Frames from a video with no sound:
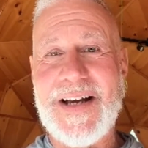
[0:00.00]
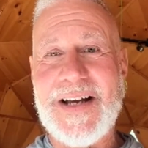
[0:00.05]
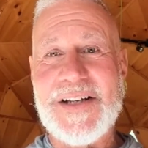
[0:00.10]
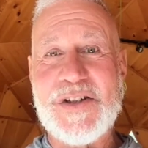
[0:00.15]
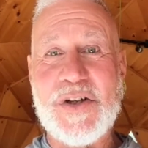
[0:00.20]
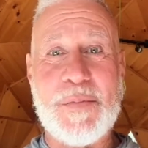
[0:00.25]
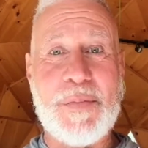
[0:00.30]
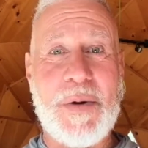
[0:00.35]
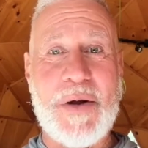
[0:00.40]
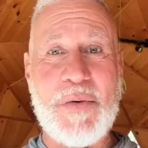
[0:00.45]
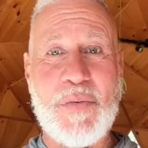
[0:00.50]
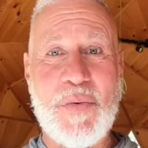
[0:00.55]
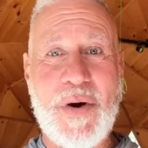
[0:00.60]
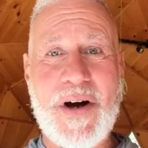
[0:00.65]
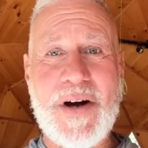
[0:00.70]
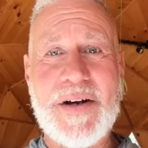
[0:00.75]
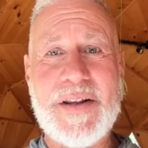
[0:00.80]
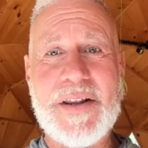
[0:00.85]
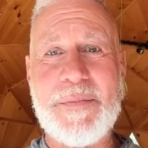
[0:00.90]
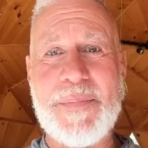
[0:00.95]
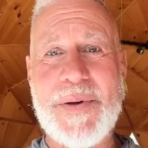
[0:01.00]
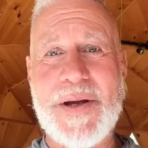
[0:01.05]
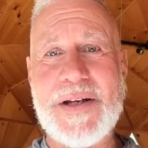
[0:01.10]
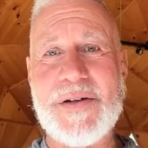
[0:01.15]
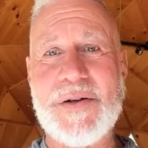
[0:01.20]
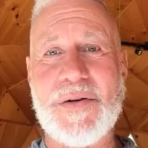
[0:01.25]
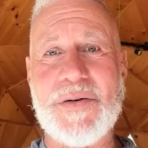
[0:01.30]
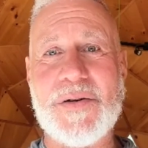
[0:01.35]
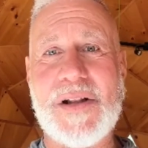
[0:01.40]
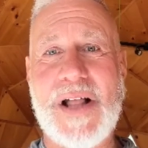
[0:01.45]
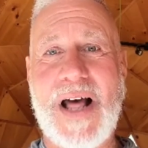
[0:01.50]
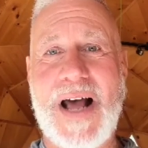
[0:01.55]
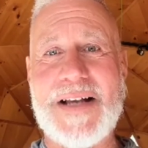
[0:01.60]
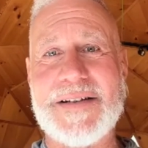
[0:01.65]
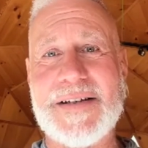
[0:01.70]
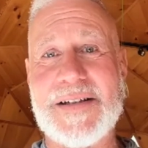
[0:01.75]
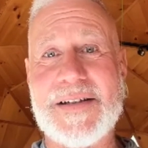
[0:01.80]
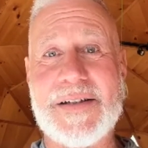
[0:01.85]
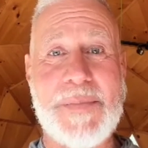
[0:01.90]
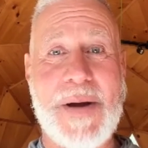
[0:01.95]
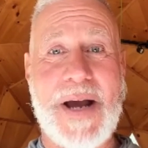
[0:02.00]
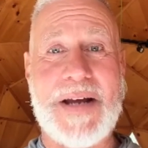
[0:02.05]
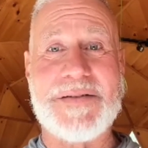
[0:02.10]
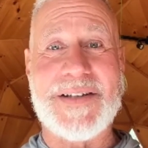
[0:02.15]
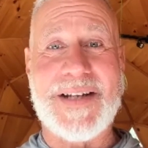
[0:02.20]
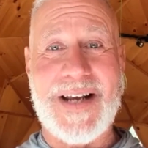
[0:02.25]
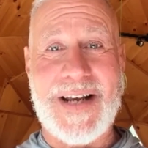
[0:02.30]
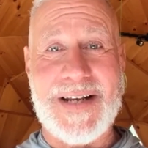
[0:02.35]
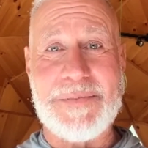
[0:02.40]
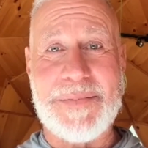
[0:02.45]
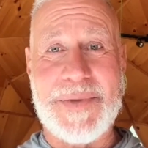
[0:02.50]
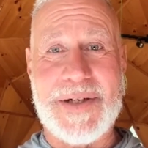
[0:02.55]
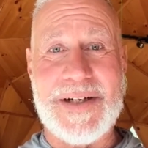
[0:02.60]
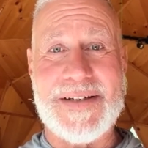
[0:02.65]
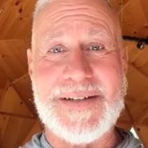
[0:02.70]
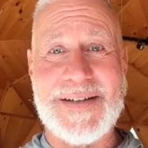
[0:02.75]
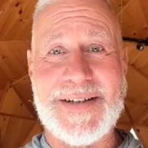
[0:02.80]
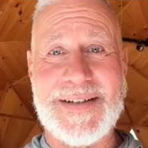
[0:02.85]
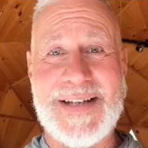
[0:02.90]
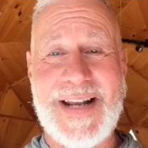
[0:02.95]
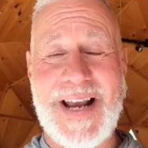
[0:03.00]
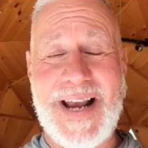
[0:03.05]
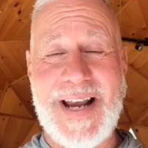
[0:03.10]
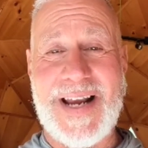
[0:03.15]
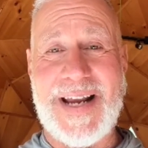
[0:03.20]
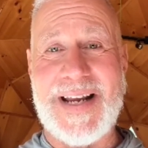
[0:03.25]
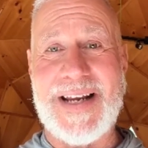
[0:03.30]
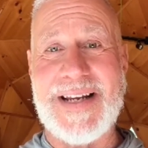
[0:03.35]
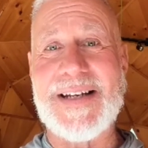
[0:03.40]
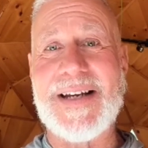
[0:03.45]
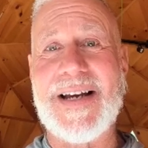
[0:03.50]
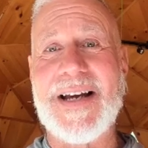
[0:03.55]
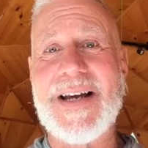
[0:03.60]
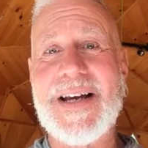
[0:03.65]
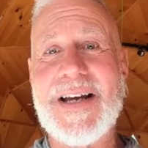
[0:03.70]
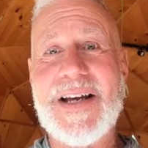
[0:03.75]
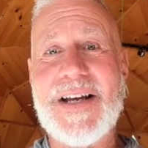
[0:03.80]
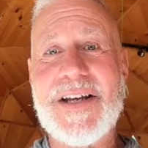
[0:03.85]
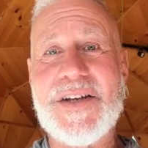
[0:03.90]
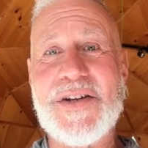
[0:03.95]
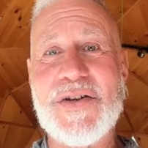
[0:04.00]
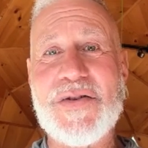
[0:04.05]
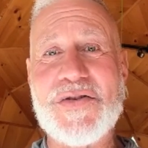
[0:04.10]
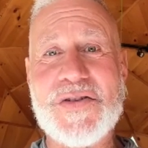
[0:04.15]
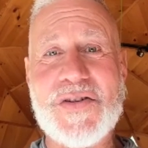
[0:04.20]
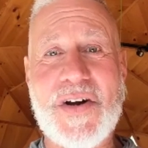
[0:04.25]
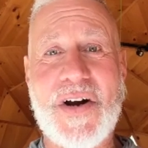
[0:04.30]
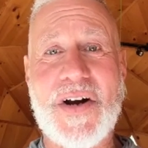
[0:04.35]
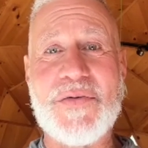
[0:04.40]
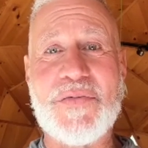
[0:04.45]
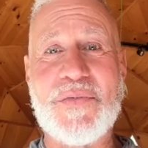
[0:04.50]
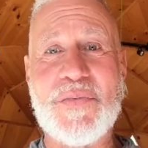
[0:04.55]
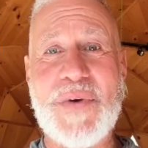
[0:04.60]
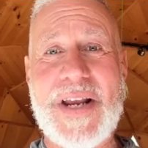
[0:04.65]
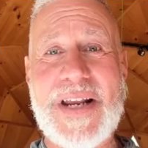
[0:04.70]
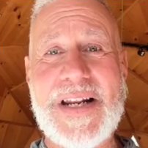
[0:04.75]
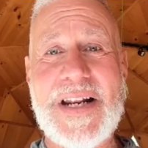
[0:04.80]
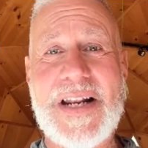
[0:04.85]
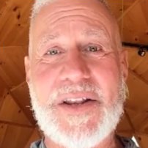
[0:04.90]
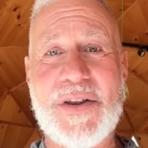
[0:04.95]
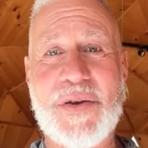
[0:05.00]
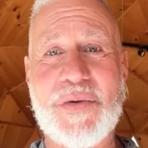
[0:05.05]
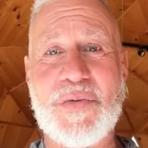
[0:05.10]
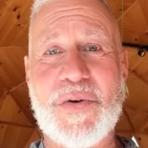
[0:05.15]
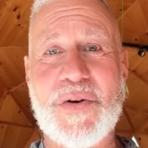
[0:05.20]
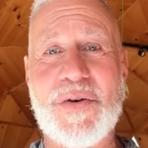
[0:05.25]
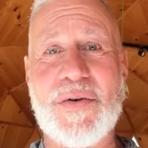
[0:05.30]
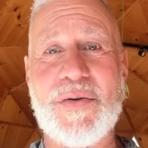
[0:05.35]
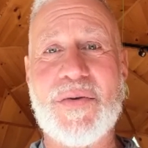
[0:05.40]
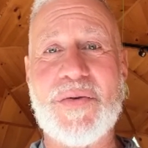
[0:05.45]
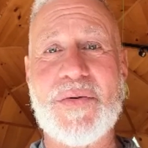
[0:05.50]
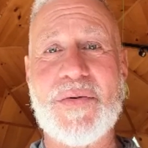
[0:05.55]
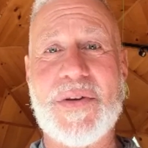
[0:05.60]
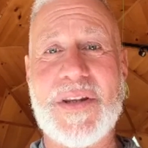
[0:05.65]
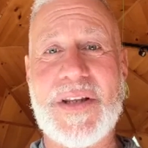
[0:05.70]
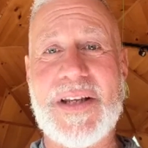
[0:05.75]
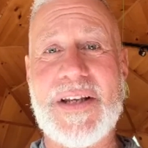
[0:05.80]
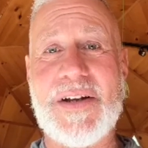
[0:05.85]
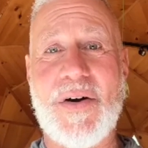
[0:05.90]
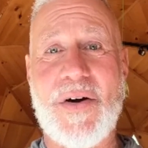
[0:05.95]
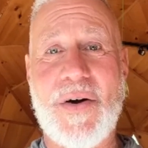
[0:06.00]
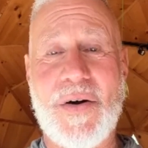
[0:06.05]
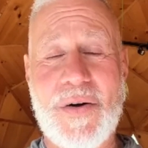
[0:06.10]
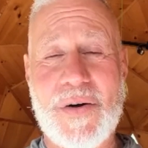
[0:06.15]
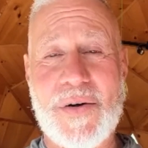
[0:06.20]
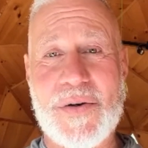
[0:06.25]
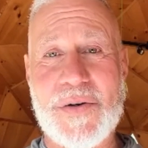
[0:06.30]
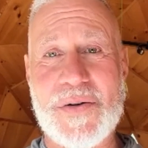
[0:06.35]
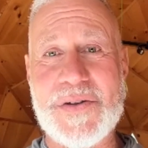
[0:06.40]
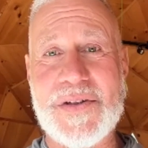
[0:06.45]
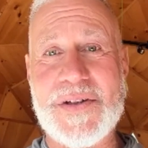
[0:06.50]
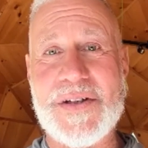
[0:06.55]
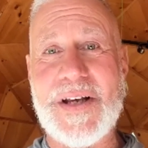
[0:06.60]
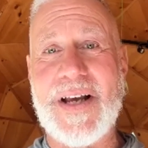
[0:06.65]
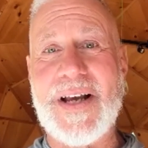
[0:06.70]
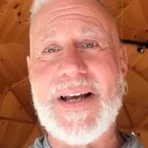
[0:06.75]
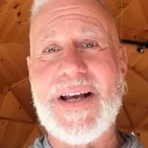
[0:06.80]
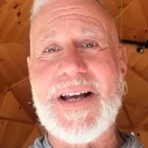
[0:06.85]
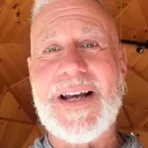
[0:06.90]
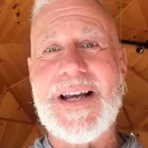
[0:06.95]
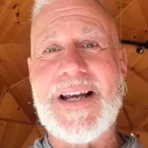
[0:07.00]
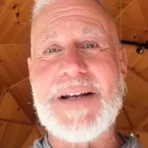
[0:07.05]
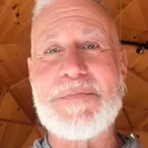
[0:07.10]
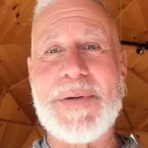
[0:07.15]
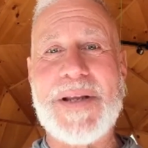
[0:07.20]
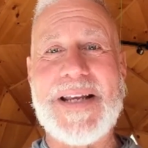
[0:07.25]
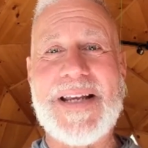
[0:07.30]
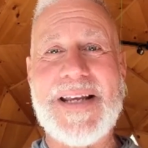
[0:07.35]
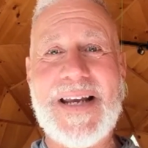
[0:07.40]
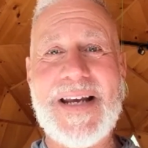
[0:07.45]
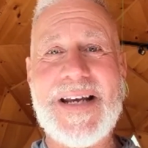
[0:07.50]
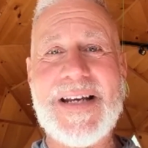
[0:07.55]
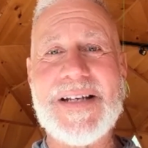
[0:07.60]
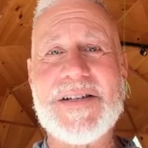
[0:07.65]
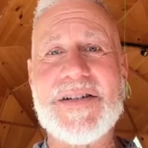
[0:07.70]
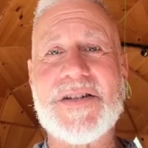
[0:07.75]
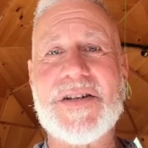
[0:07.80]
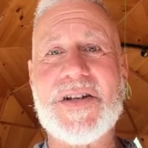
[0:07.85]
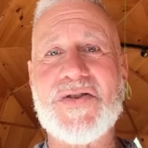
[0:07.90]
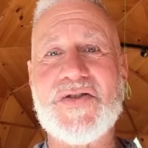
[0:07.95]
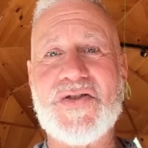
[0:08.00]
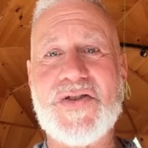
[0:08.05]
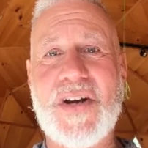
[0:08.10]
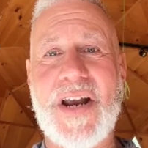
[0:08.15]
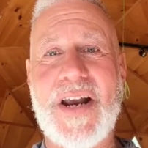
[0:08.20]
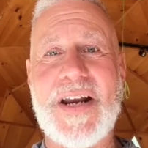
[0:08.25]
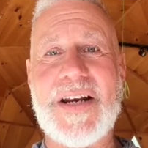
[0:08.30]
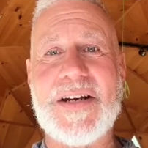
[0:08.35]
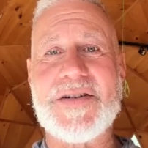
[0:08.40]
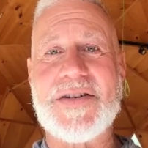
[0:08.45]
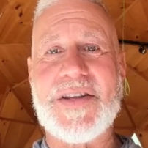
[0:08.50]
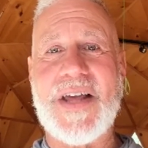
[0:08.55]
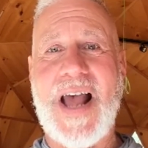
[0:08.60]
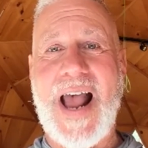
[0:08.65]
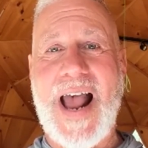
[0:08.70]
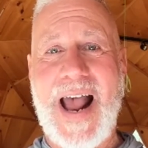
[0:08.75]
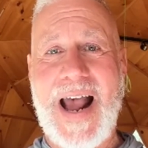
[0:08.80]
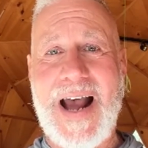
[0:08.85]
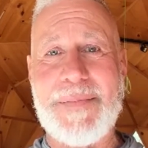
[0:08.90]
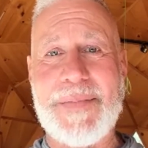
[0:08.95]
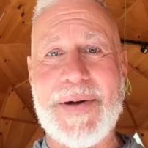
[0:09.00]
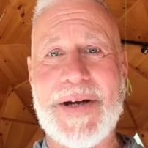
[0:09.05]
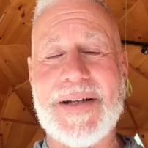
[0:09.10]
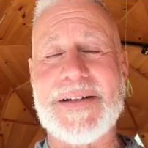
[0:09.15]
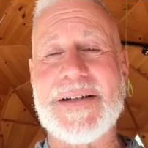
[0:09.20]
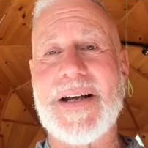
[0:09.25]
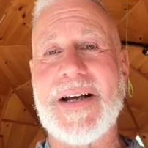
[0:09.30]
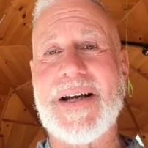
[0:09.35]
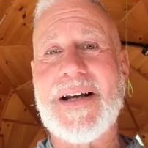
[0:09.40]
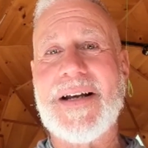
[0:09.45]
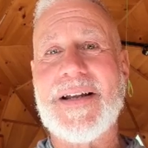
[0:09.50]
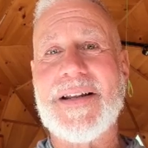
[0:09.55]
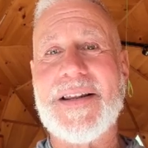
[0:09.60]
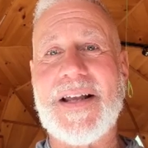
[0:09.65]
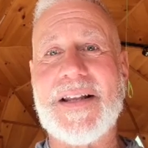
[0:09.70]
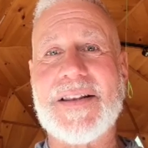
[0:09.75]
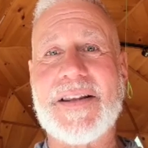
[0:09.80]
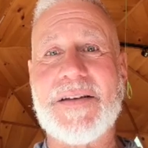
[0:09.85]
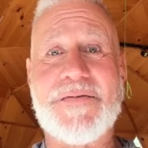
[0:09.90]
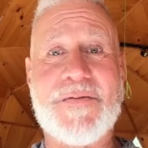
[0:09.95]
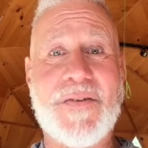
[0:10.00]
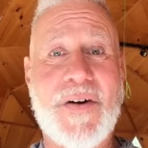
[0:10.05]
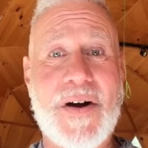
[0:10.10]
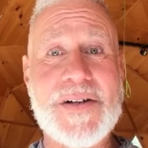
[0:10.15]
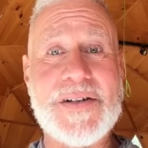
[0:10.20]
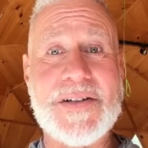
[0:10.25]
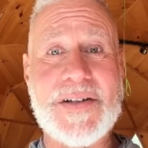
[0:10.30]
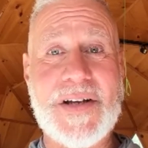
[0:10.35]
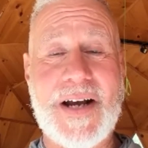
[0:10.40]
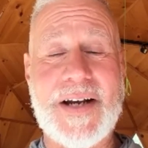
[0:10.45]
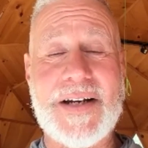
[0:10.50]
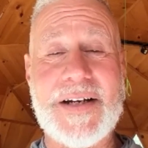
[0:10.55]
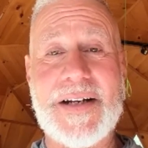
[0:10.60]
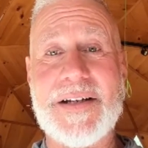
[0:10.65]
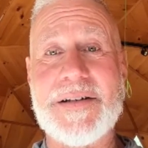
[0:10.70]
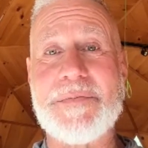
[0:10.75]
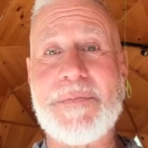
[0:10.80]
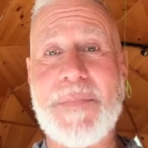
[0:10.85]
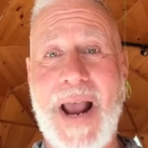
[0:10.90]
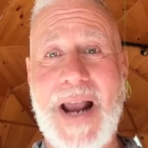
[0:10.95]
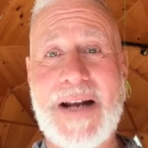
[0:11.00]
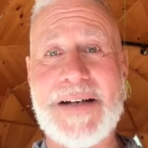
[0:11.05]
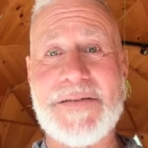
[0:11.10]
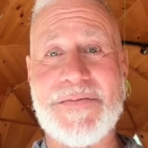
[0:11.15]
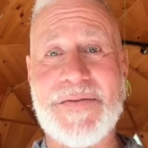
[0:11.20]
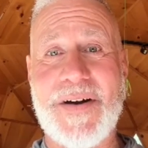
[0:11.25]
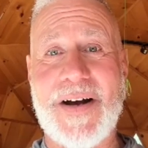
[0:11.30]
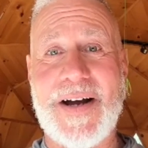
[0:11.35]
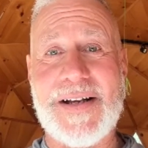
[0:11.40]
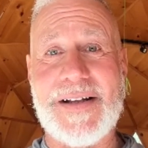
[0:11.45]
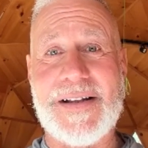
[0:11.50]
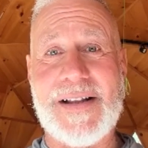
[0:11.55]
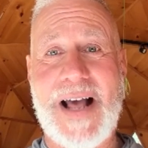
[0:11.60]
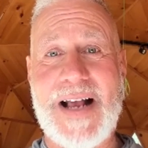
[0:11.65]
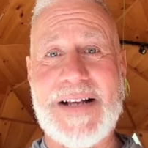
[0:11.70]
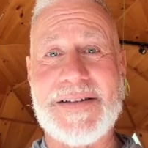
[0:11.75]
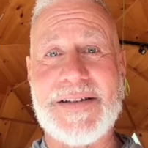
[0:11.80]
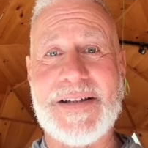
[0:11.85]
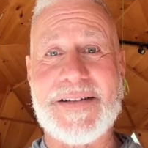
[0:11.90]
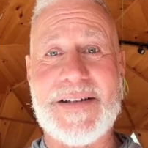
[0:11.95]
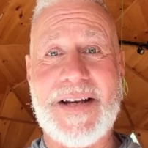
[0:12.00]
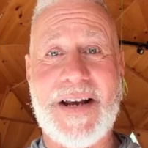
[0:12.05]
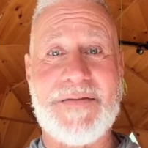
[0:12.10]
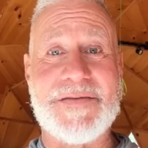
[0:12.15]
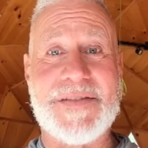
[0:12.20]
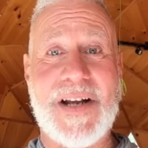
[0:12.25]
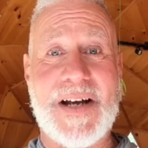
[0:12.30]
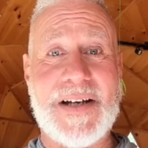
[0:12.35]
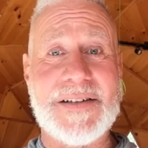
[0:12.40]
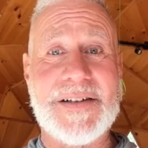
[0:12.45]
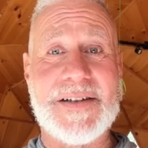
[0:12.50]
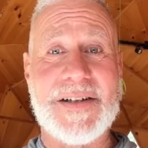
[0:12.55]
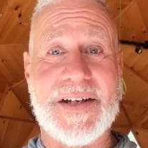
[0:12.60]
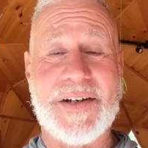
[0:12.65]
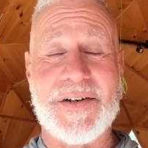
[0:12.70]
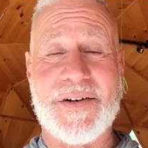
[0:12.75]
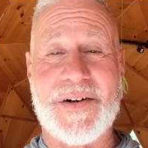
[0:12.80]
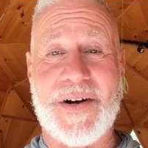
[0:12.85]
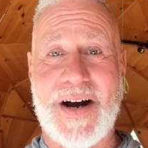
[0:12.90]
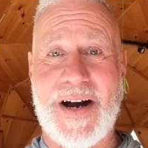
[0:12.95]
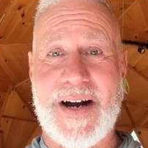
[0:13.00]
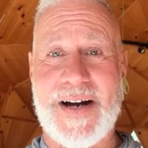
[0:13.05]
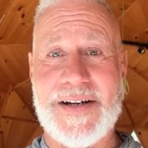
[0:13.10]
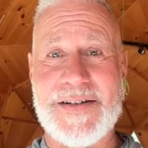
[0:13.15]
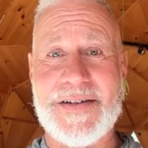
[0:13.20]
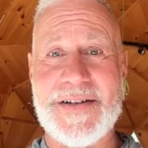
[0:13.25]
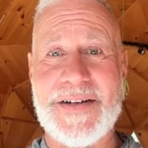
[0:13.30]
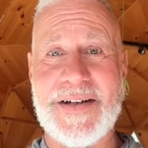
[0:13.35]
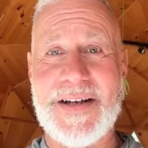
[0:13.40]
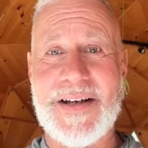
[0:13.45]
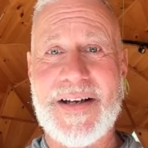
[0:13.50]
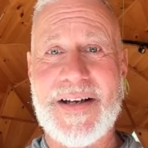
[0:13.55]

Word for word: So by wearing the pinhole glasses about ten minutes a day, you start reading through the holes. It begins to change the habit that the farsighted magnifying glasses have done to your eyes.